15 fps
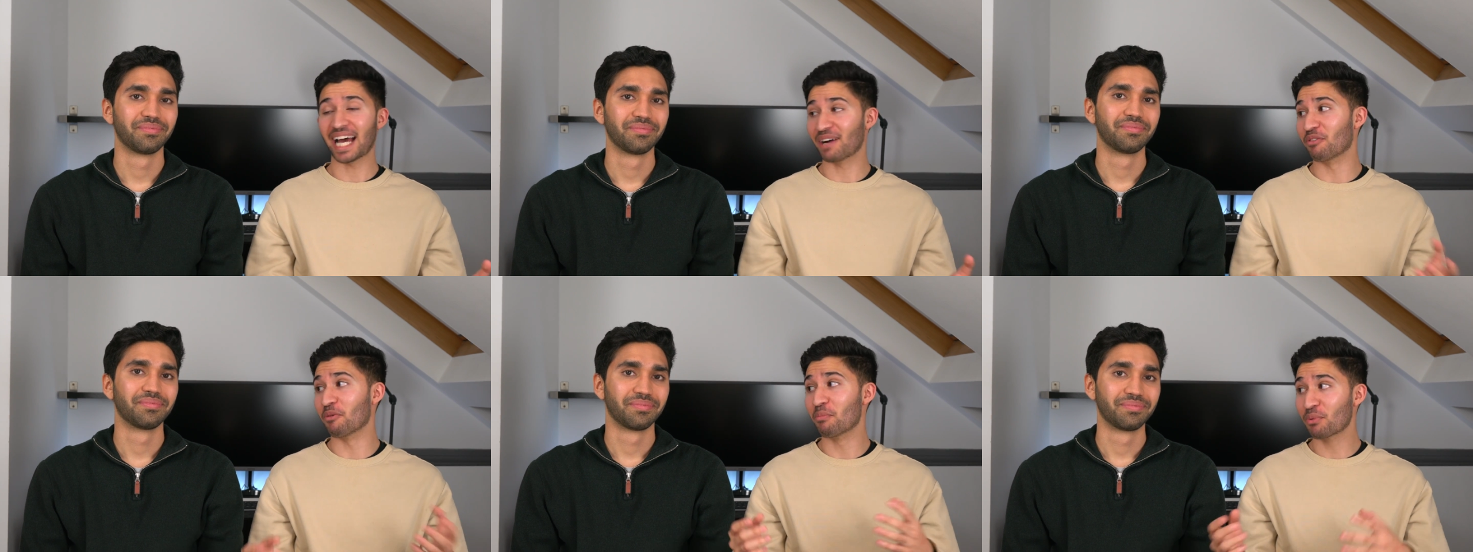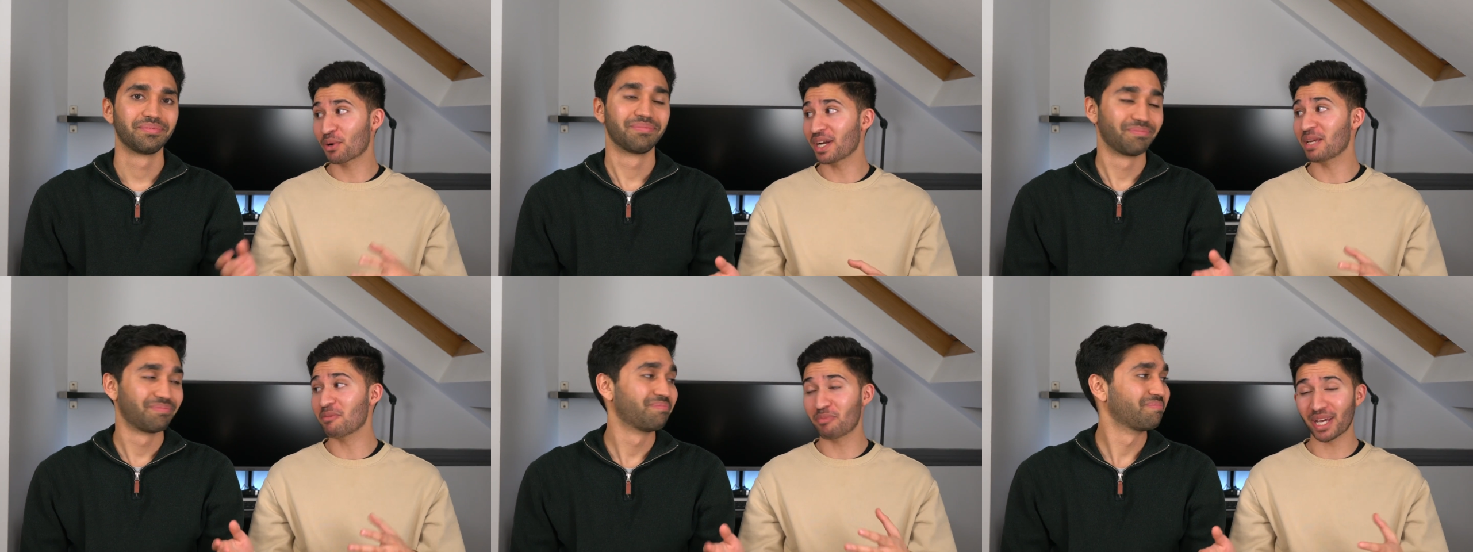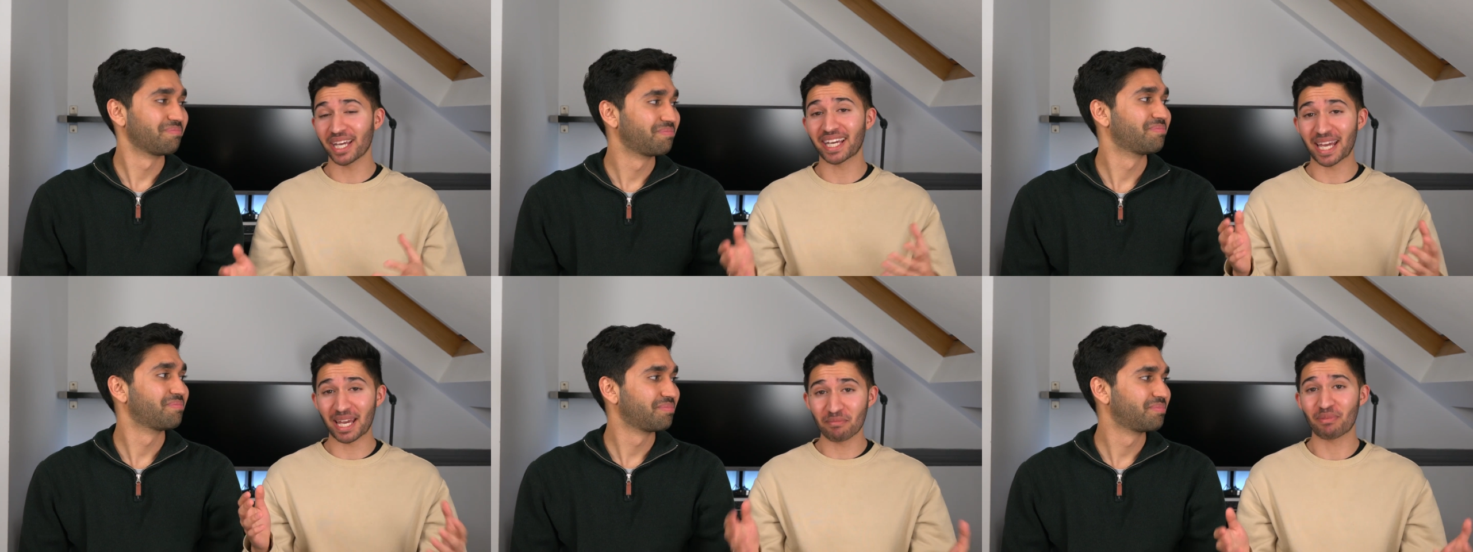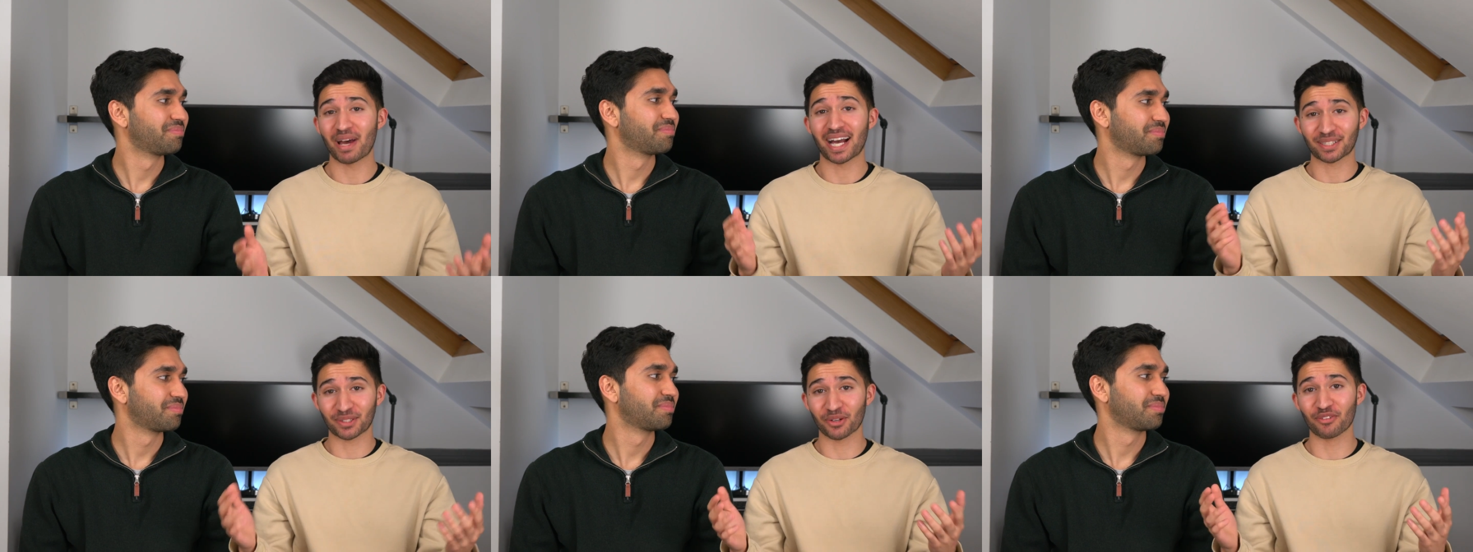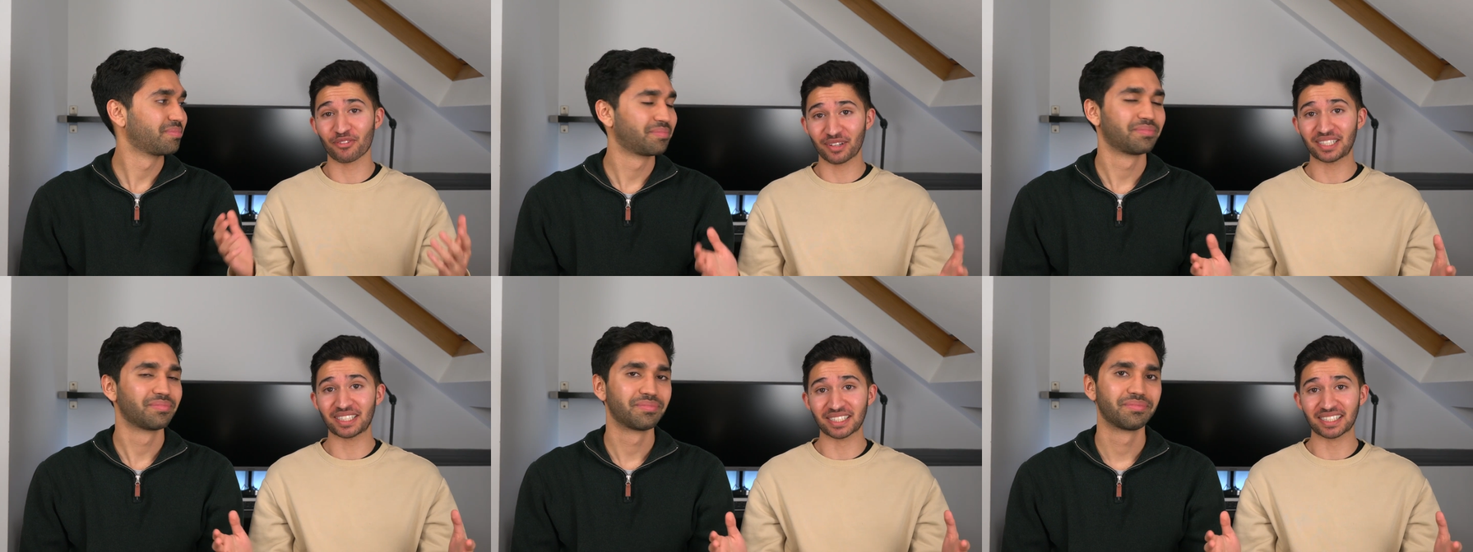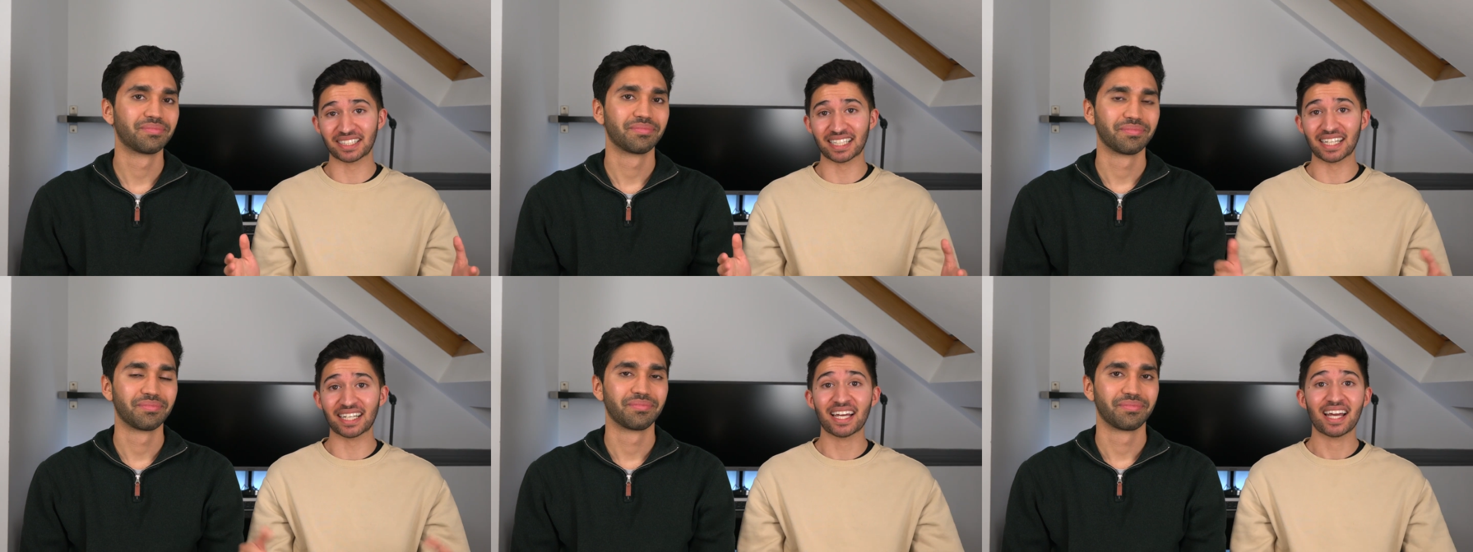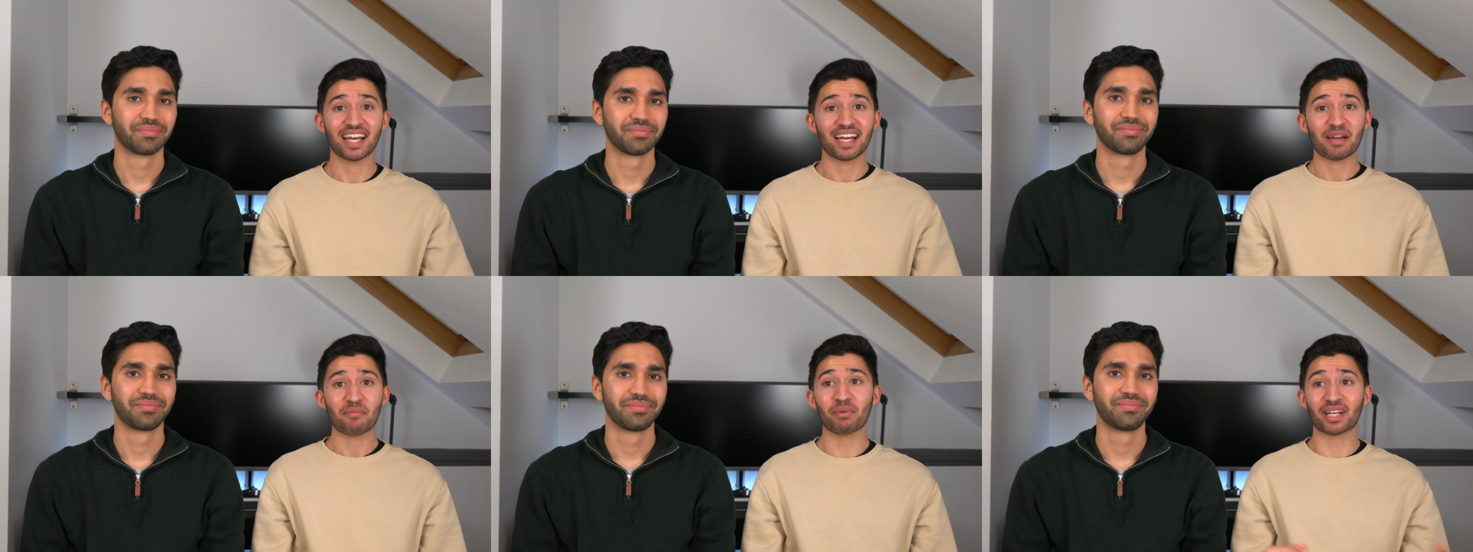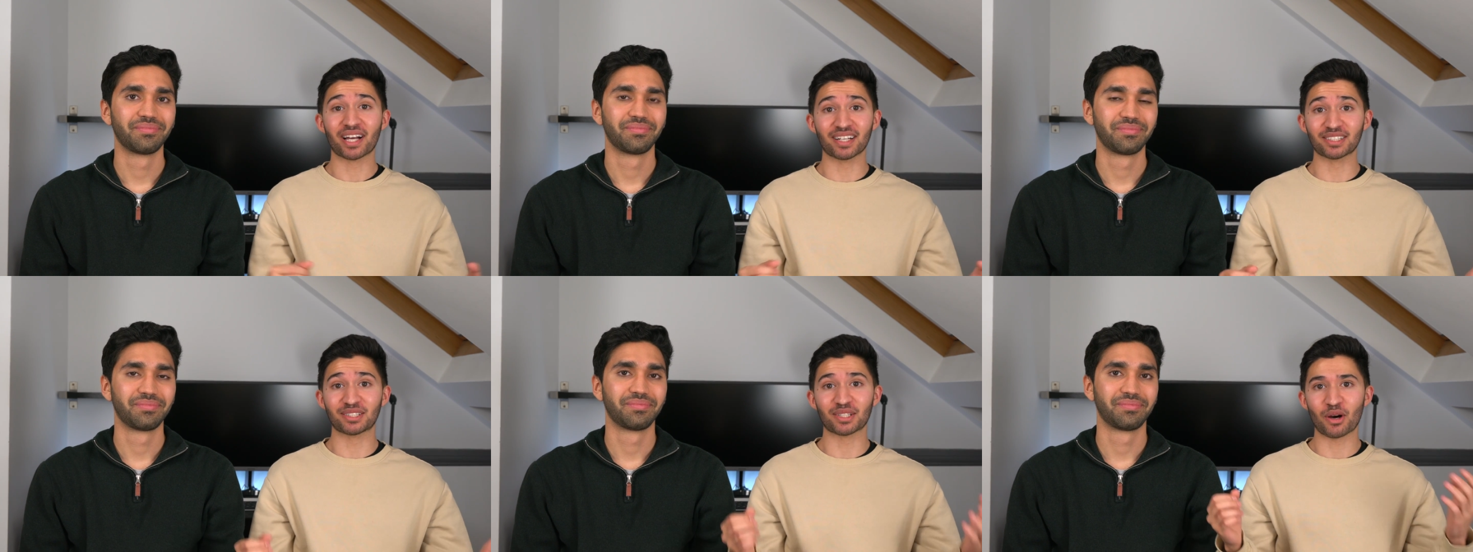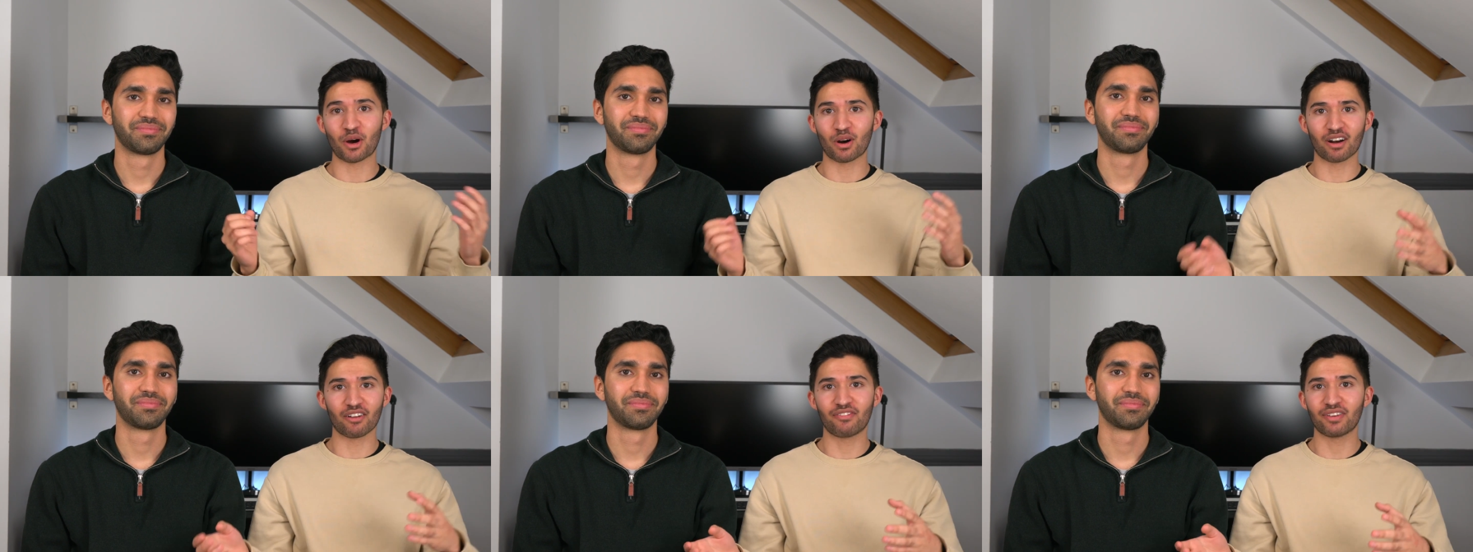Speaker 1: have a pretty big impact on efficiency because our